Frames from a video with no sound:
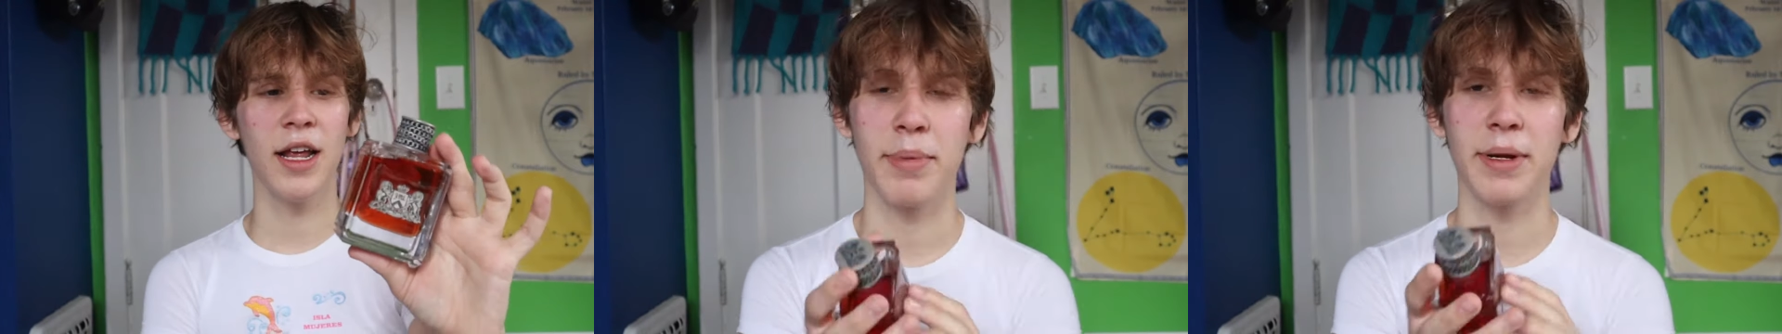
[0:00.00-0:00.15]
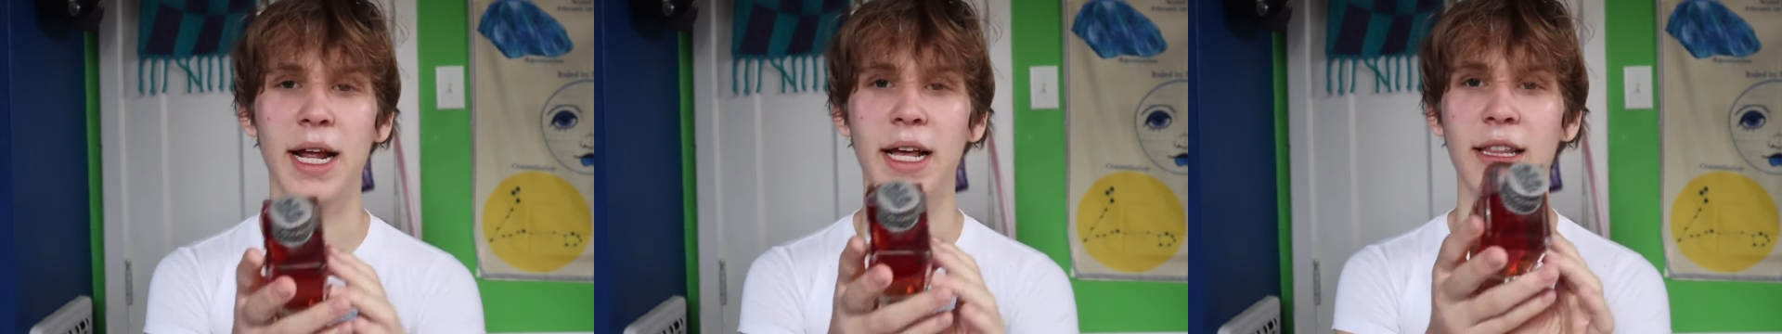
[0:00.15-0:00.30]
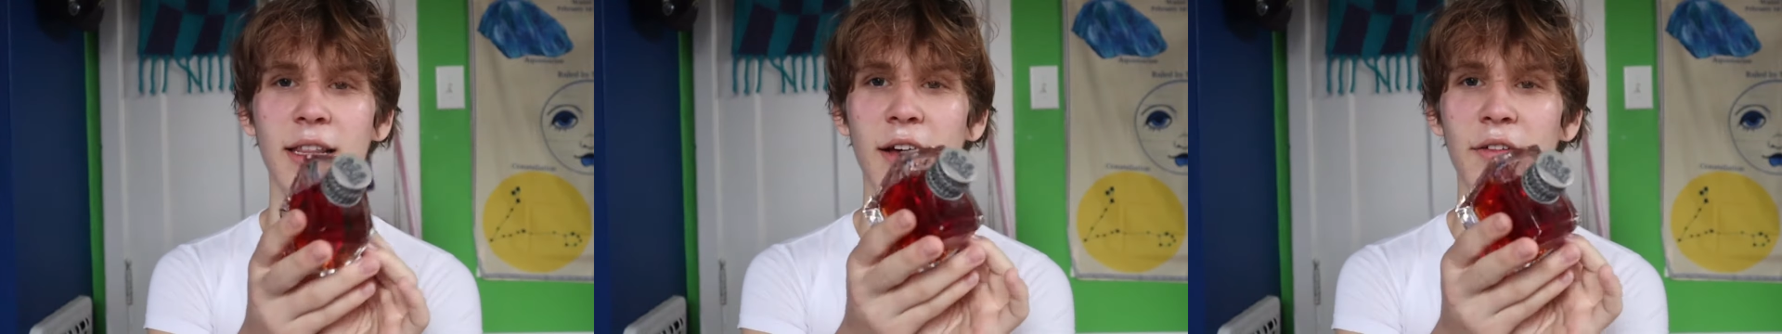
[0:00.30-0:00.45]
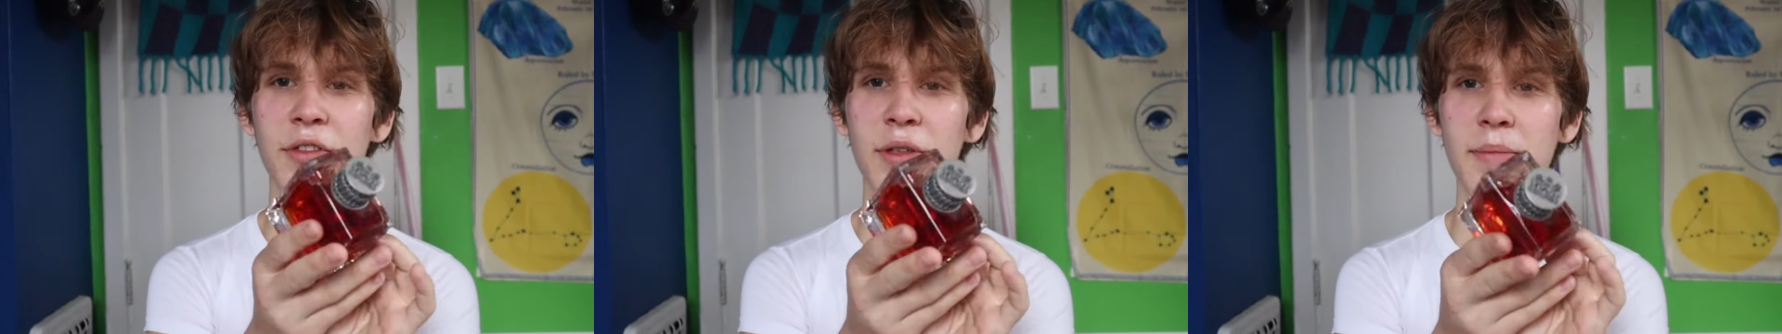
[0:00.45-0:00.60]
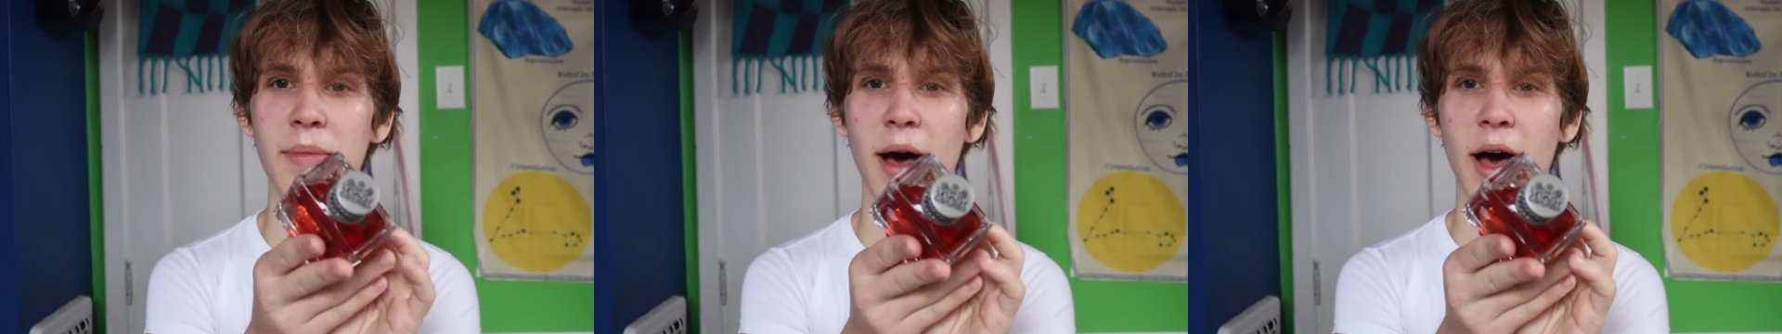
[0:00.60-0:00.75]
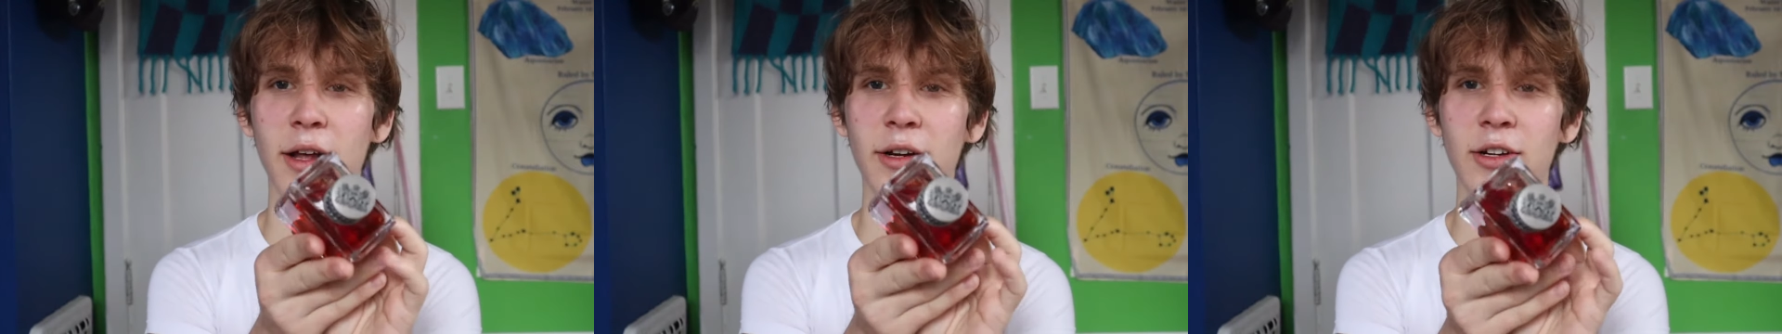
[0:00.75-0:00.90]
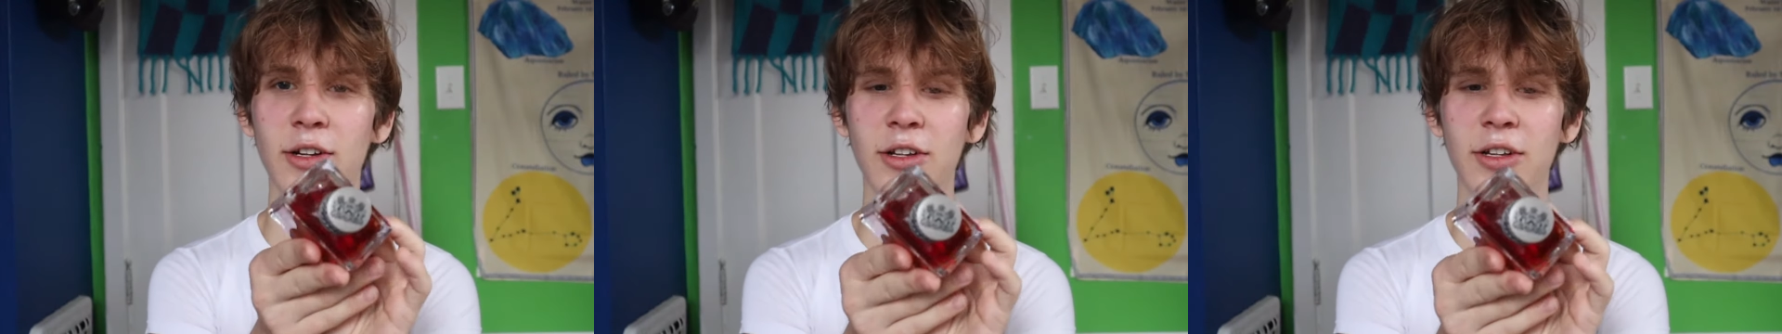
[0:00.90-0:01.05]
But I love the
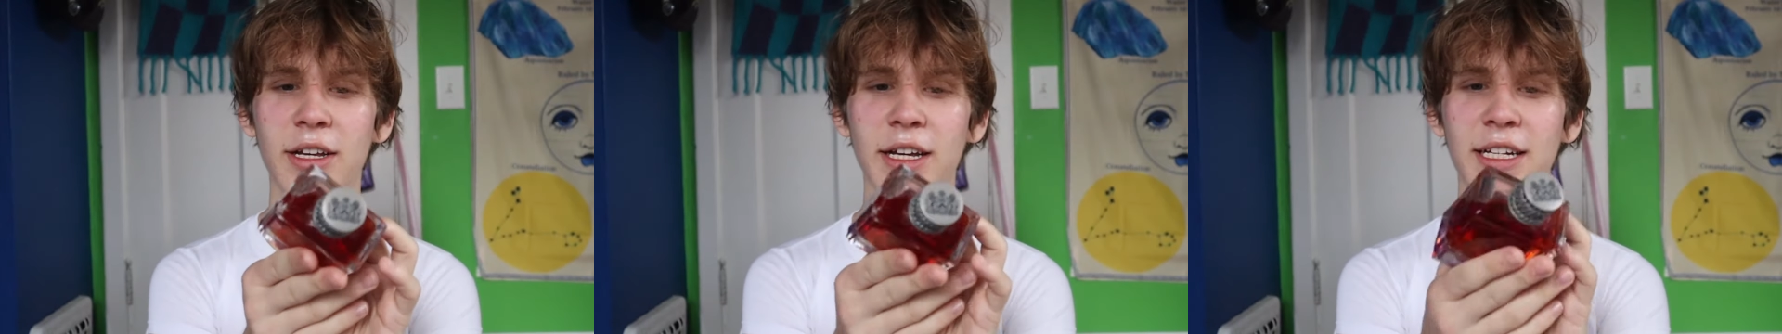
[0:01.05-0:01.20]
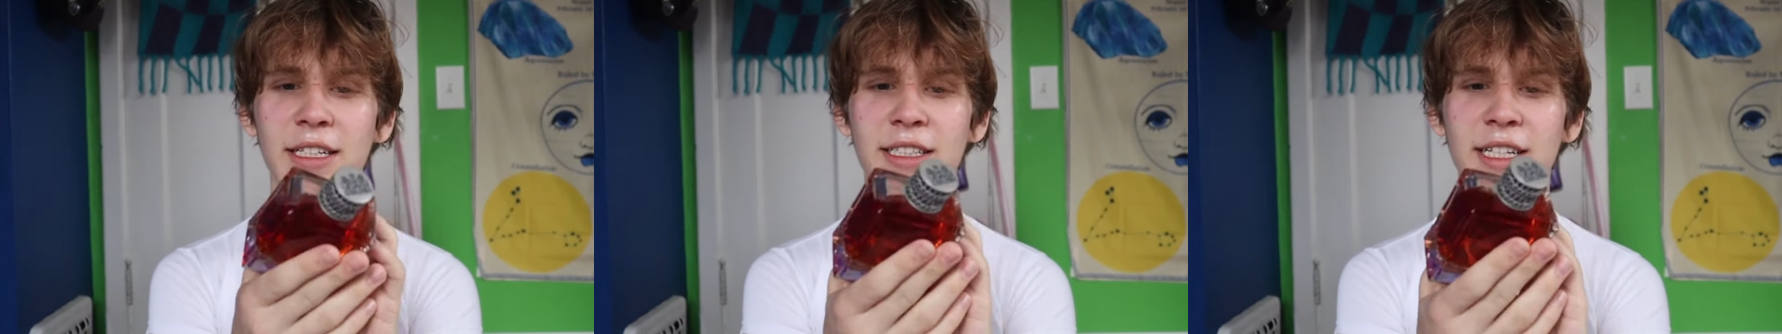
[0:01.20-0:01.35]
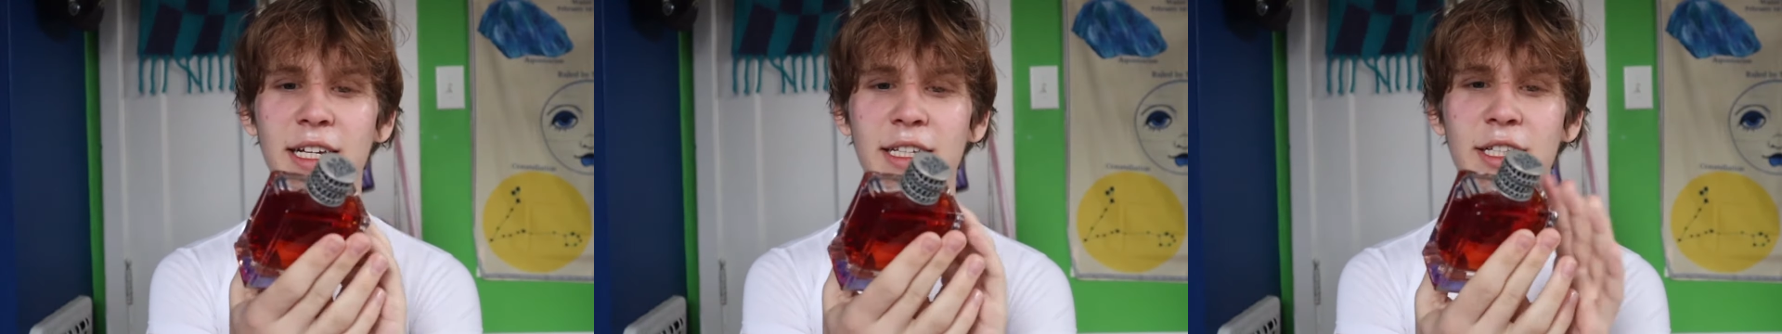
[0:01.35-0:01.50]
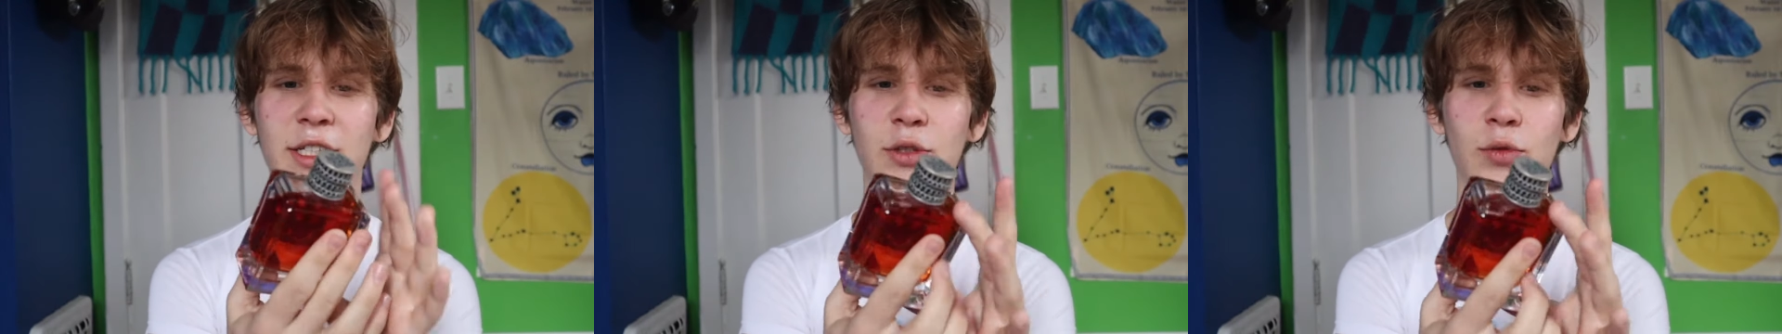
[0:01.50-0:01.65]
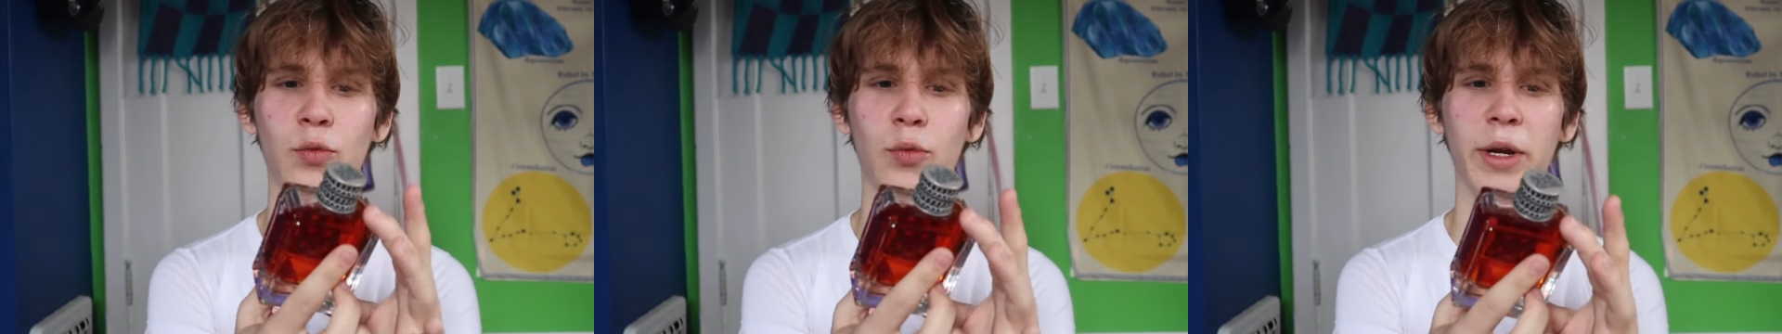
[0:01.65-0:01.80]
bottle. It's like this